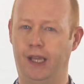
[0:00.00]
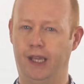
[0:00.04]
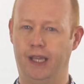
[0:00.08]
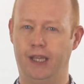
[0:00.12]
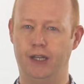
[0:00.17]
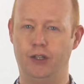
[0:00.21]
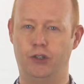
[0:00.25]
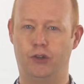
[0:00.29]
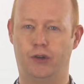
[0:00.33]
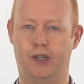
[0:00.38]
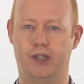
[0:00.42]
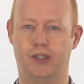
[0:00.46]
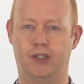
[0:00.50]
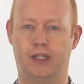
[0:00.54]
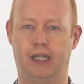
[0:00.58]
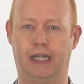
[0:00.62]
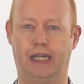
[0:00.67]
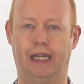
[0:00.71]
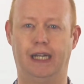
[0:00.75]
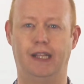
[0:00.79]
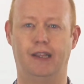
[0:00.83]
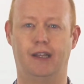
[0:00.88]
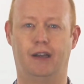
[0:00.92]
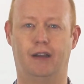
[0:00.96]

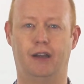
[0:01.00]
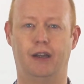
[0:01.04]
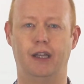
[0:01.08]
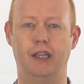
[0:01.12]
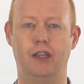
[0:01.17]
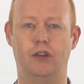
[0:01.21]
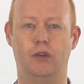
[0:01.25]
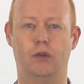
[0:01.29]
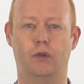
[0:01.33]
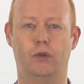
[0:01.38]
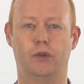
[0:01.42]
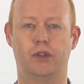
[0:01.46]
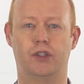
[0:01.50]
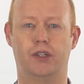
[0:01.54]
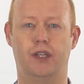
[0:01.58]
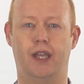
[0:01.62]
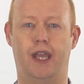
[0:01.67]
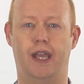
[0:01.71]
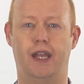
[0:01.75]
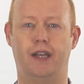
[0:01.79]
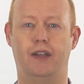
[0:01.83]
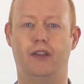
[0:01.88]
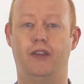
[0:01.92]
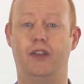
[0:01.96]
Interestingly, the High Court
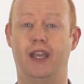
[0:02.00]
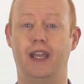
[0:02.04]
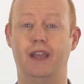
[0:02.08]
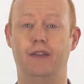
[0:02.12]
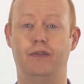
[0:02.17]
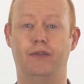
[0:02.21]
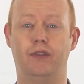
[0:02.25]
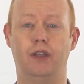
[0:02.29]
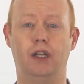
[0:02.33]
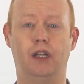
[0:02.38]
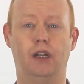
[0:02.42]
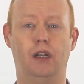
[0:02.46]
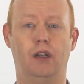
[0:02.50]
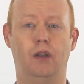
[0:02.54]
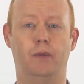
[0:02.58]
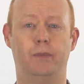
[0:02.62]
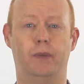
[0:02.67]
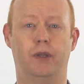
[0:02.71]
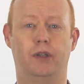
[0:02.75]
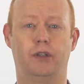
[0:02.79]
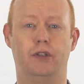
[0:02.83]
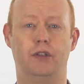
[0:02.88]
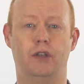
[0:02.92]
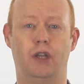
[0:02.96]
said that if the
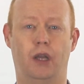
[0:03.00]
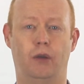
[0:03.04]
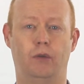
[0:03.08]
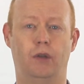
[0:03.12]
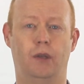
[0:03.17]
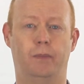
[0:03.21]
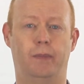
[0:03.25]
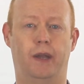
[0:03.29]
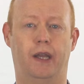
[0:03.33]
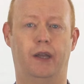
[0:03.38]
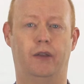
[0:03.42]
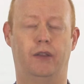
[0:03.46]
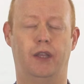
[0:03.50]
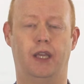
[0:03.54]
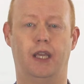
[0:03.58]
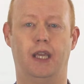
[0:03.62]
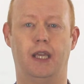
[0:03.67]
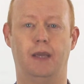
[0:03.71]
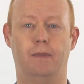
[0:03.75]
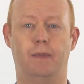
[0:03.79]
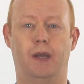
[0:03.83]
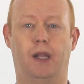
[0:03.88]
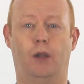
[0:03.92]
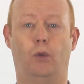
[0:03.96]
club had known about
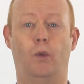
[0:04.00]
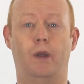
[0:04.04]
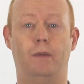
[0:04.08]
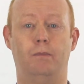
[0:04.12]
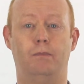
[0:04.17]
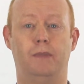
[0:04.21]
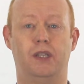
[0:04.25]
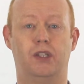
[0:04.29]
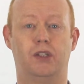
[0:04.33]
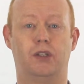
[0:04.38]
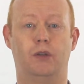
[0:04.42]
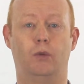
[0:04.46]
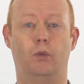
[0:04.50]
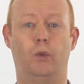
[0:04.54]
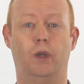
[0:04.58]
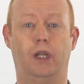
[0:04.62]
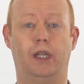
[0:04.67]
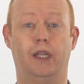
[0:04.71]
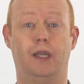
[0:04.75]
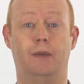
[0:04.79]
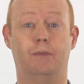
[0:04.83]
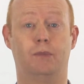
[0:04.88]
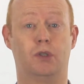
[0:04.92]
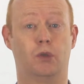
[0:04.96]
the email when Mr.
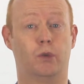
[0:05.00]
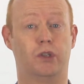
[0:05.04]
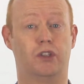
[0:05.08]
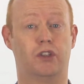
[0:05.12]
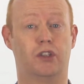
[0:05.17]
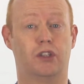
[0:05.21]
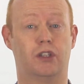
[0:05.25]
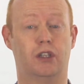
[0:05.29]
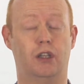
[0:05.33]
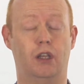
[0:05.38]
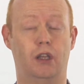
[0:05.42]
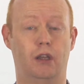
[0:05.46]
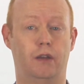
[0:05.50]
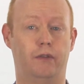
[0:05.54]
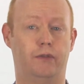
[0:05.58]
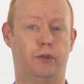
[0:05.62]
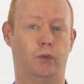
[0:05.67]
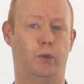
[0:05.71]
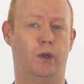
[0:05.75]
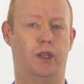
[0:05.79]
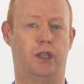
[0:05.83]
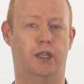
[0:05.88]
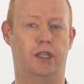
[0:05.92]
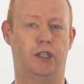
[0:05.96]
Williams was served
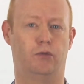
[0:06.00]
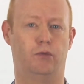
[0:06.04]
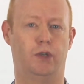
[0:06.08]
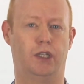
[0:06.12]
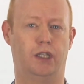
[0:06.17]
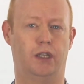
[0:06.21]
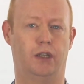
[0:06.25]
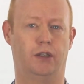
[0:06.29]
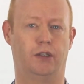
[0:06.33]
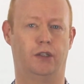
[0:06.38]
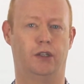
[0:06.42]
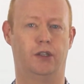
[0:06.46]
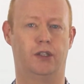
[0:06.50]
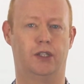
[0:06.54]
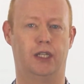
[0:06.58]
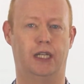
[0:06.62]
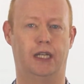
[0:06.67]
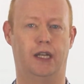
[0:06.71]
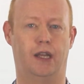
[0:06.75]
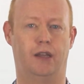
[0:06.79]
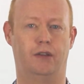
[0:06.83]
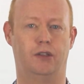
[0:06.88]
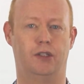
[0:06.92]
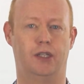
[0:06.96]
with his redundancy
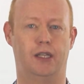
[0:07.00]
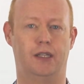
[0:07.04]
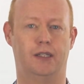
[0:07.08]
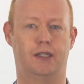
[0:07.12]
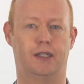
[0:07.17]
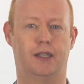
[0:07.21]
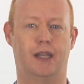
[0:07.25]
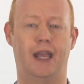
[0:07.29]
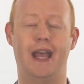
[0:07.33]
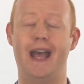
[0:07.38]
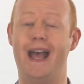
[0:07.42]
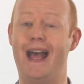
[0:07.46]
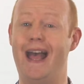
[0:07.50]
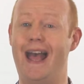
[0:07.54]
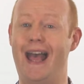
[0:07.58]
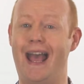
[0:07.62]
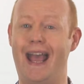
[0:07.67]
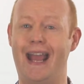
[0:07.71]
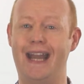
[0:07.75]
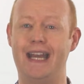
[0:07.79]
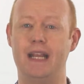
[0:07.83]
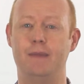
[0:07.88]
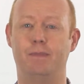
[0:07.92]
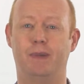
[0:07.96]
notice,
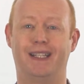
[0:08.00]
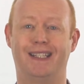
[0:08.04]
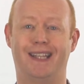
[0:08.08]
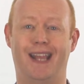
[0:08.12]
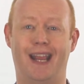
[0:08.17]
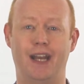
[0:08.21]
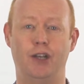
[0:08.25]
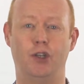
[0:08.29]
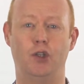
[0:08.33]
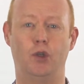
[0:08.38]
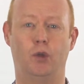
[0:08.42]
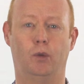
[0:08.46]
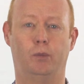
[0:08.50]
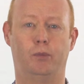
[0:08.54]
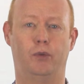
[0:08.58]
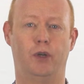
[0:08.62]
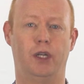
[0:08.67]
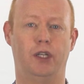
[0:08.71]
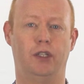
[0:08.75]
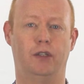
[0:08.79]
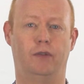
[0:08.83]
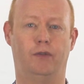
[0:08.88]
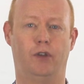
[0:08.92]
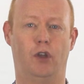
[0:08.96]
any potential
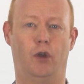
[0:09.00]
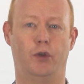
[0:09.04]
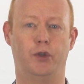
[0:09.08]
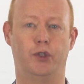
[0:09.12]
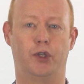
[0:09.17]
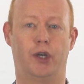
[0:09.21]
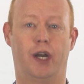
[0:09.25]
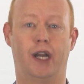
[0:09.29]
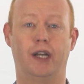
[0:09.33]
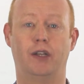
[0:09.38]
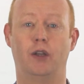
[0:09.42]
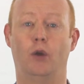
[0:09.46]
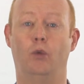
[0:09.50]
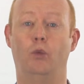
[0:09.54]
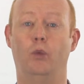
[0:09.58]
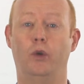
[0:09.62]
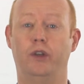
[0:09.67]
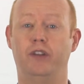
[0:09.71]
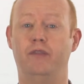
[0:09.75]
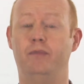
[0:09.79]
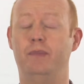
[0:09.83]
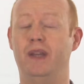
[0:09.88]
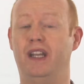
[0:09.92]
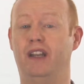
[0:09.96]
breach of contract
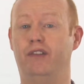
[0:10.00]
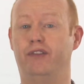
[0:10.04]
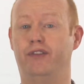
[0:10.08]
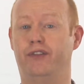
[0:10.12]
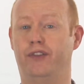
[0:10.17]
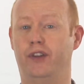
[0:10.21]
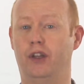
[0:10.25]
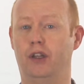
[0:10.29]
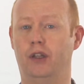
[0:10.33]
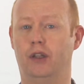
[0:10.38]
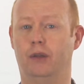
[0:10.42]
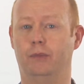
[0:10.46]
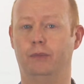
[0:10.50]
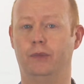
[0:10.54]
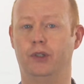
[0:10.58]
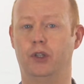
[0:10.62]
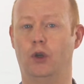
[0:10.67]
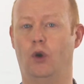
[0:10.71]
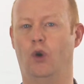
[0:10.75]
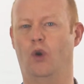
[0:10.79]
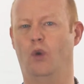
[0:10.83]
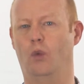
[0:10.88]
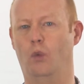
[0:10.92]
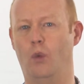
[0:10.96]
would have been affirmed
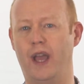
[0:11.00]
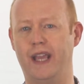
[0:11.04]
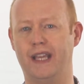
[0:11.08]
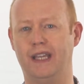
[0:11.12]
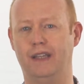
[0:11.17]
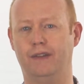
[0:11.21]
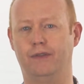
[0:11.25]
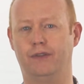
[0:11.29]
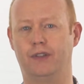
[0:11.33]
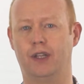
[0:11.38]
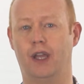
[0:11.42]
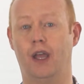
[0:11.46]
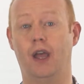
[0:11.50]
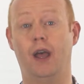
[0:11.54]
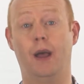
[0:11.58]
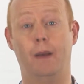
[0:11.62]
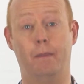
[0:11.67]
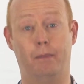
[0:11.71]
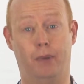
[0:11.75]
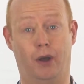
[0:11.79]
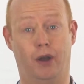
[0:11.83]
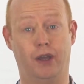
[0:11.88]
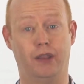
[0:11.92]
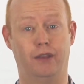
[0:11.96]
or waived
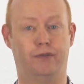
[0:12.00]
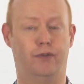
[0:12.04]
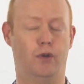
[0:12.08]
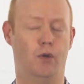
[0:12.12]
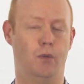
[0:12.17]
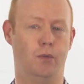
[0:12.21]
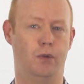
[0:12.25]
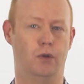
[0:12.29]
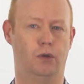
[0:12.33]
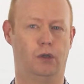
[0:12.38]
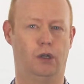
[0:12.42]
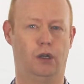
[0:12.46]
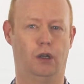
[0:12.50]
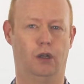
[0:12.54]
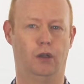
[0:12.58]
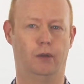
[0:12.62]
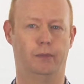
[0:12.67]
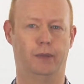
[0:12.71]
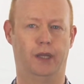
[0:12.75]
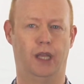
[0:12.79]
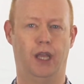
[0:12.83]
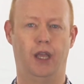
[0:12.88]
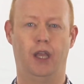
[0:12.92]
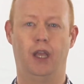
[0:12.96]
by the football club,